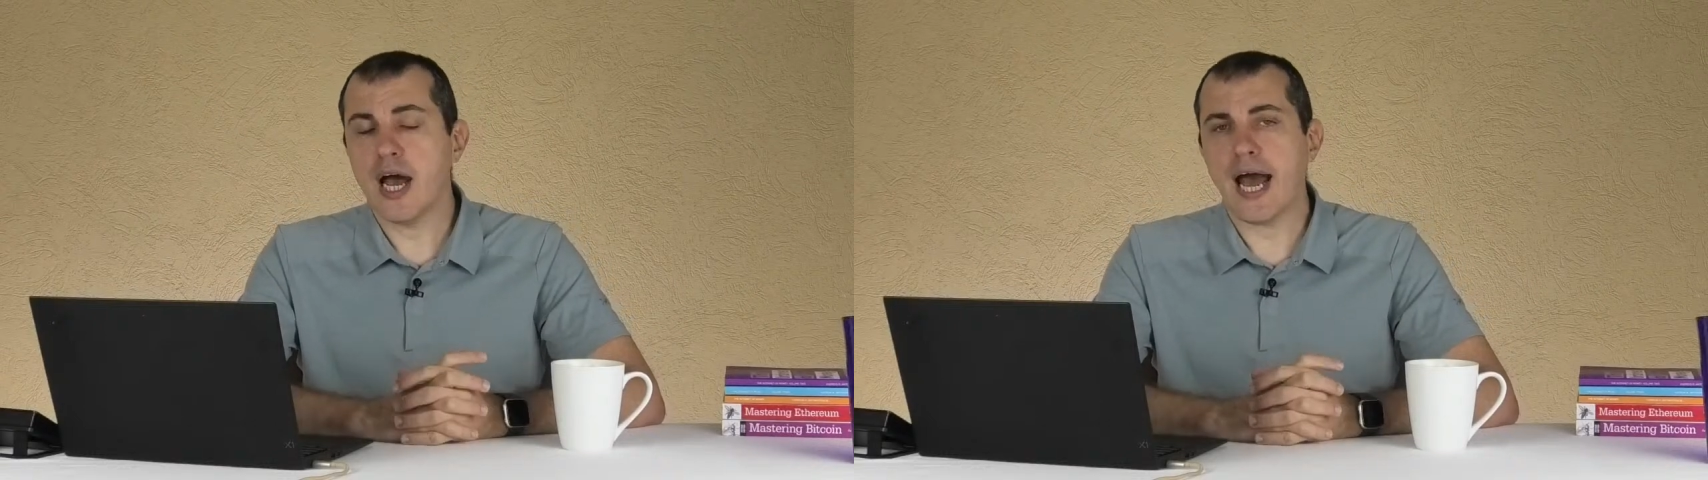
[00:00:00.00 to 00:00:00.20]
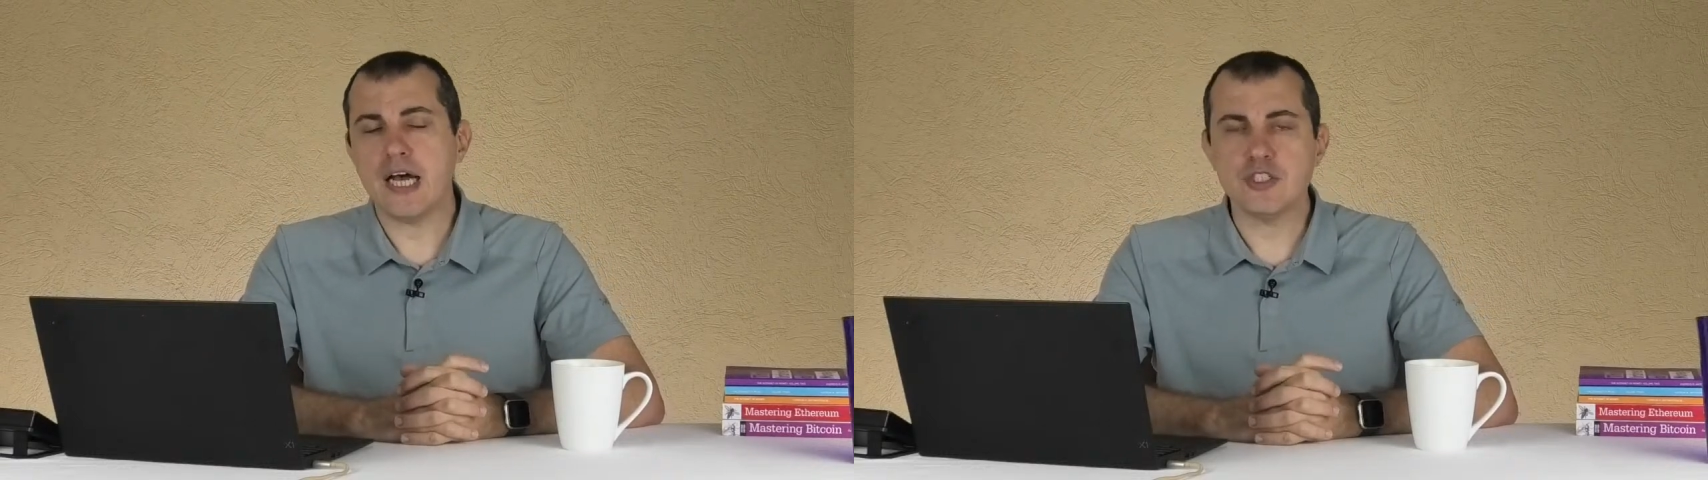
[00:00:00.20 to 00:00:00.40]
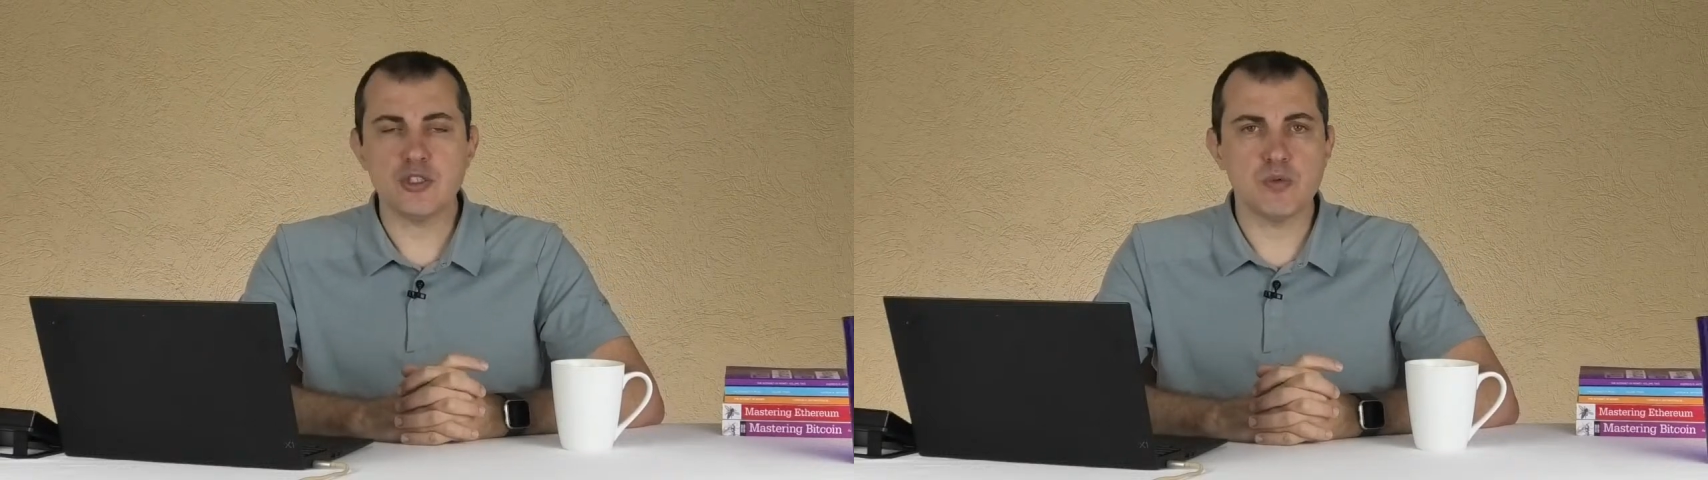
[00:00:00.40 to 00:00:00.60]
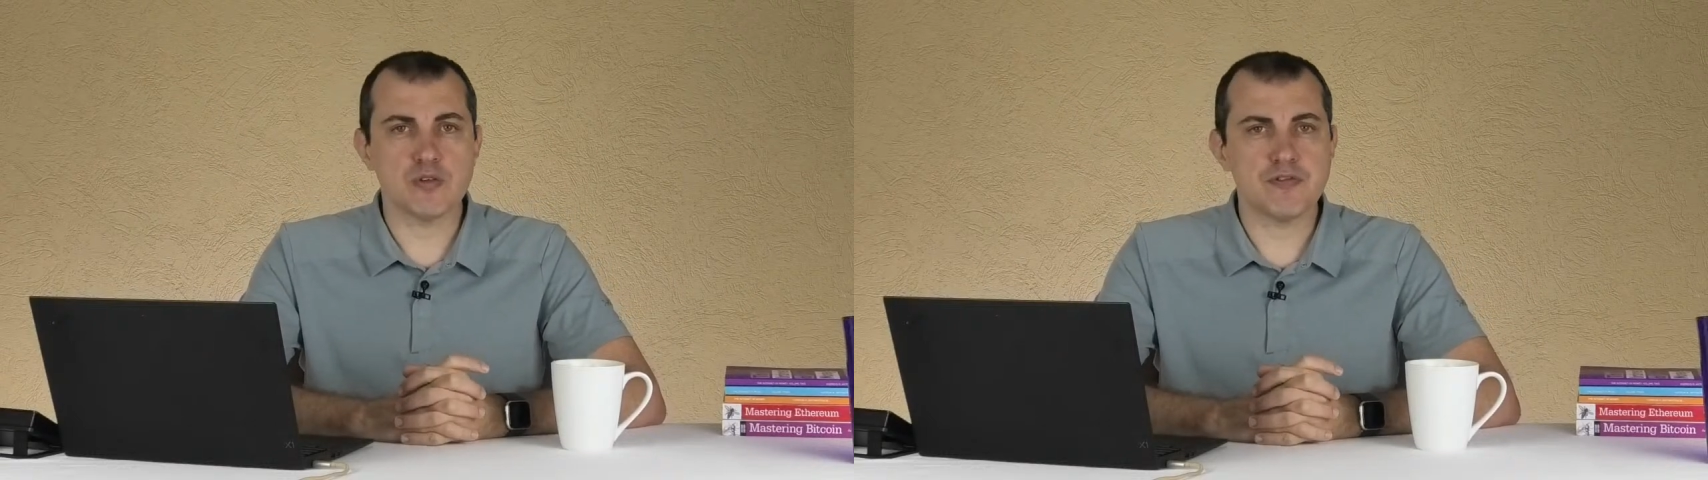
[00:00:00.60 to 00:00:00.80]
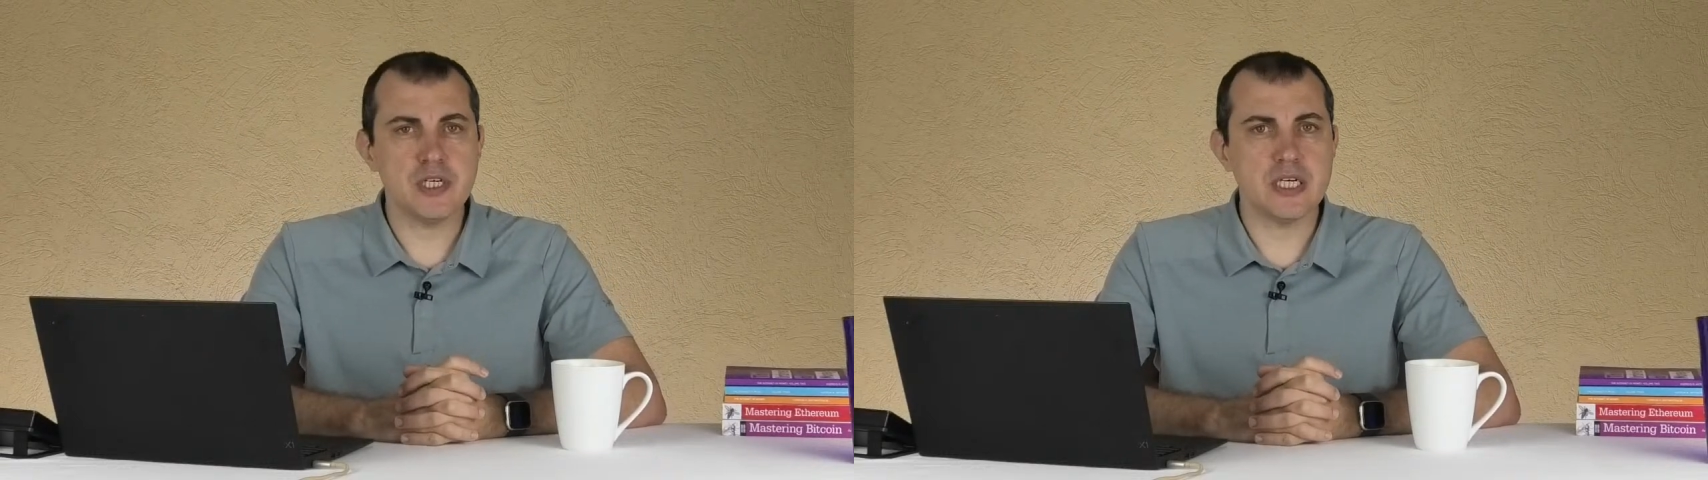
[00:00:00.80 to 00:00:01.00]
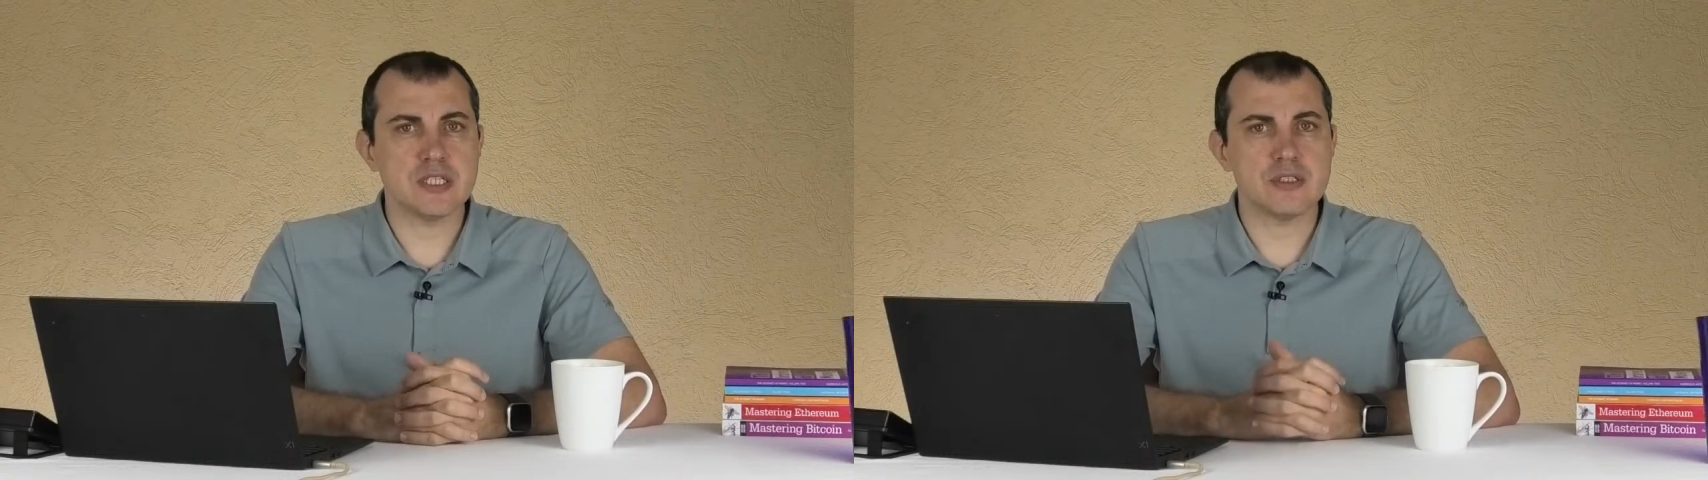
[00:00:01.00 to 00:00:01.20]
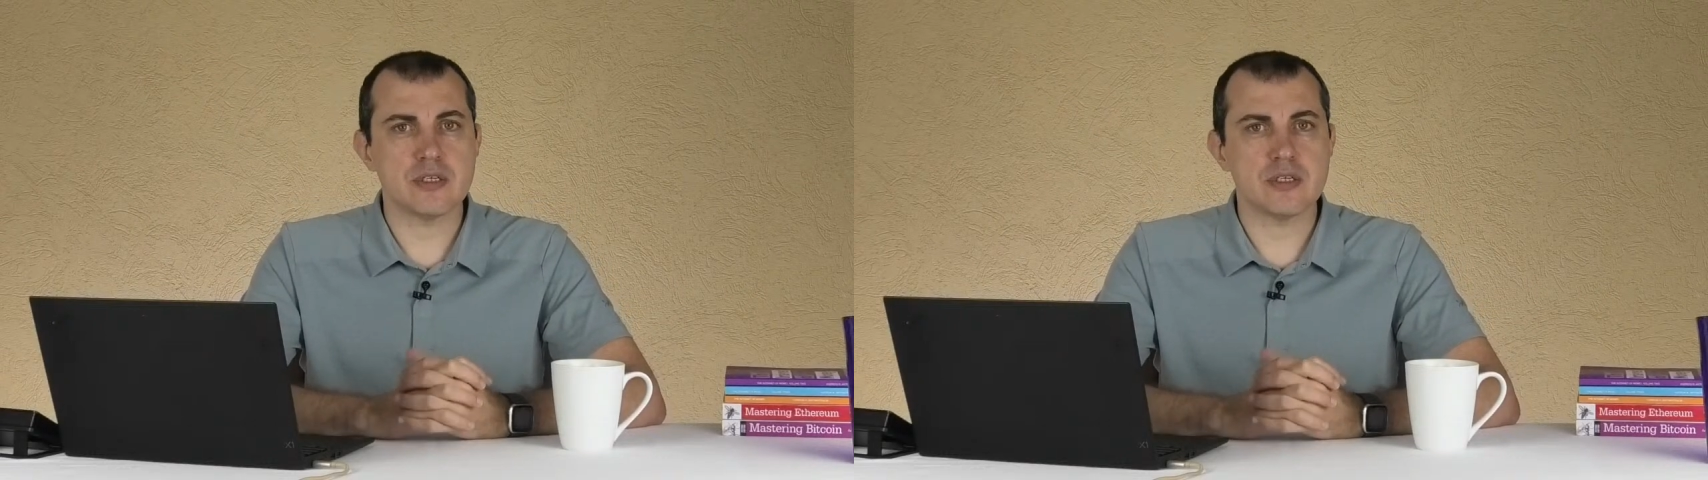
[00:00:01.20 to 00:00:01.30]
as you will find,